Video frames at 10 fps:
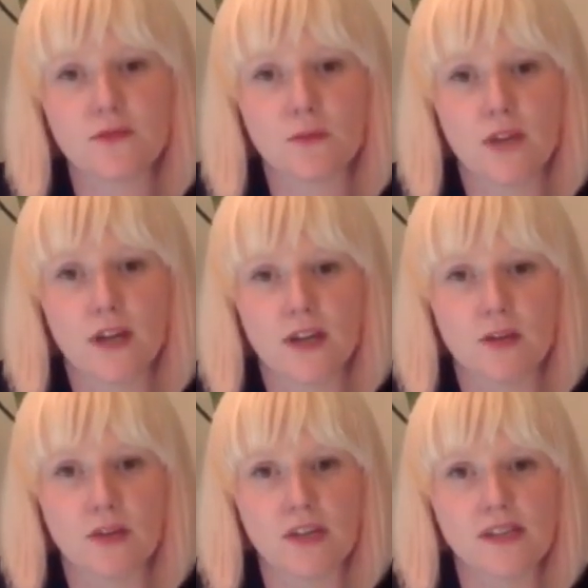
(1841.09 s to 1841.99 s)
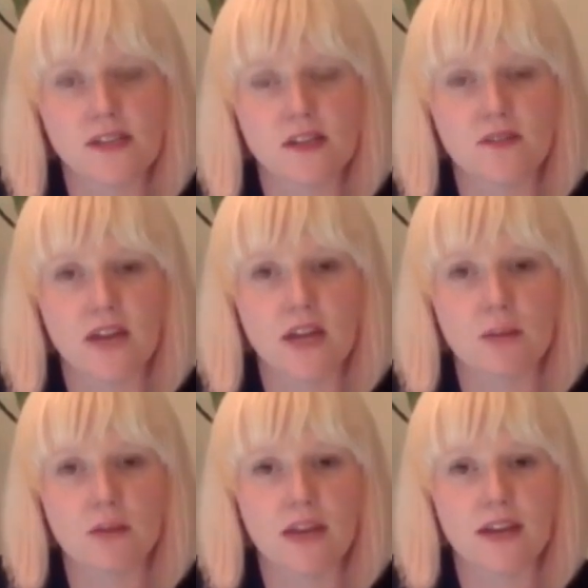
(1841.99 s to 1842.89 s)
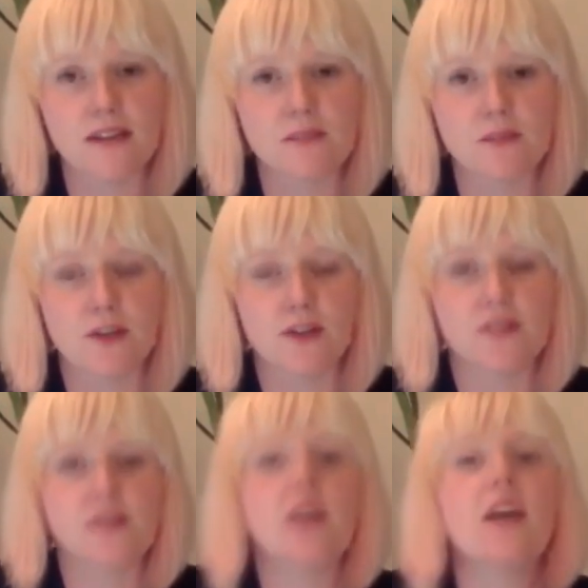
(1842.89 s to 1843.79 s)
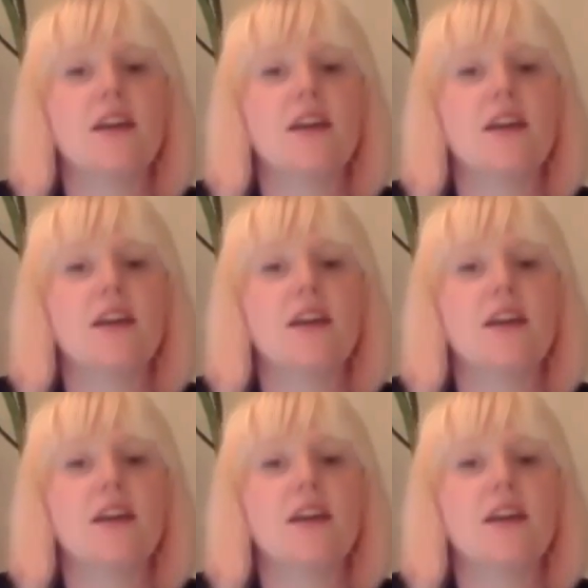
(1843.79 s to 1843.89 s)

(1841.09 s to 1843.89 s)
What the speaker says: from like the best available experts,